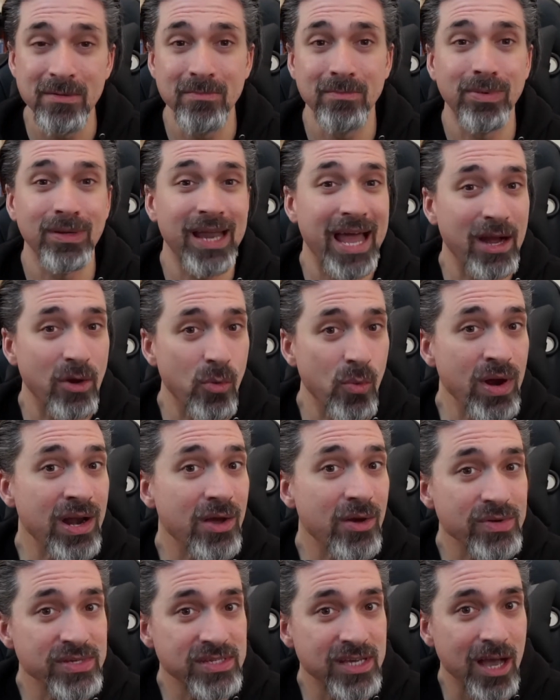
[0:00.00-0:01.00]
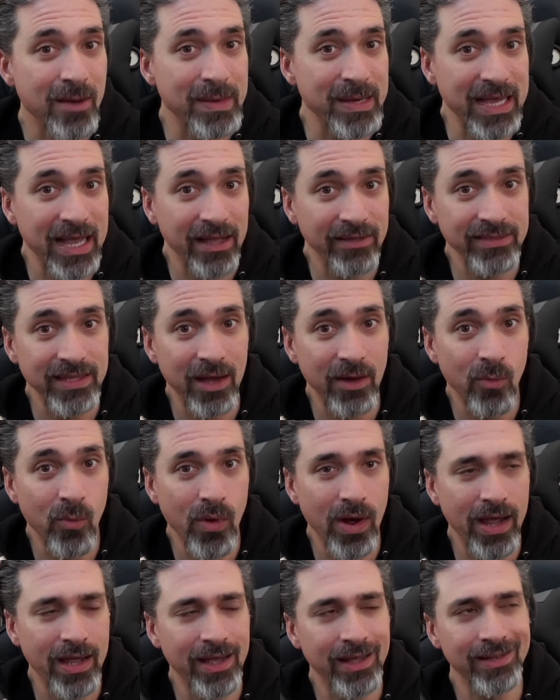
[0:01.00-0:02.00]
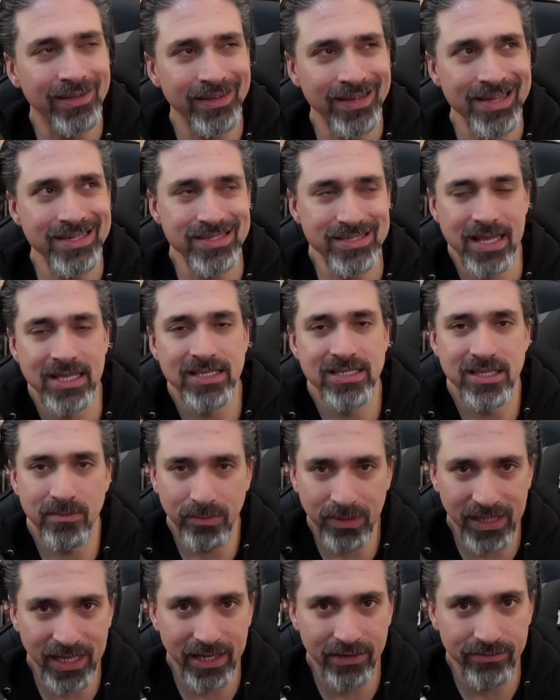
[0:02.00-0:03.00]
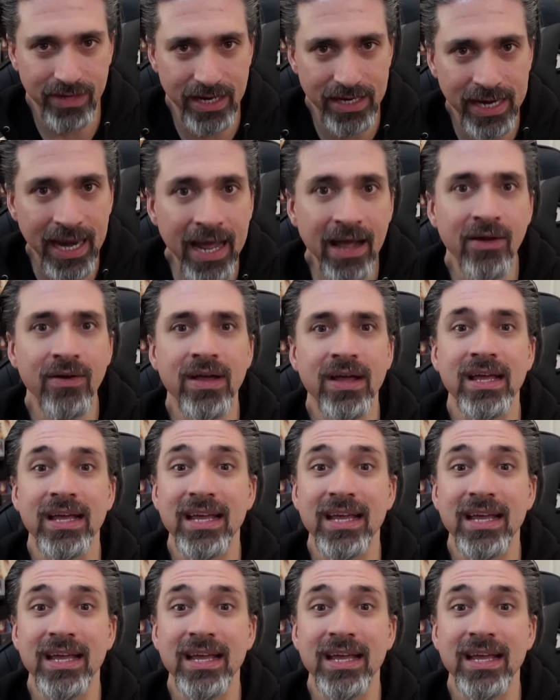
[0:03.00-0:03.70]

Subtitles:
Black Widow is coming out that way. At least that's the plan right now.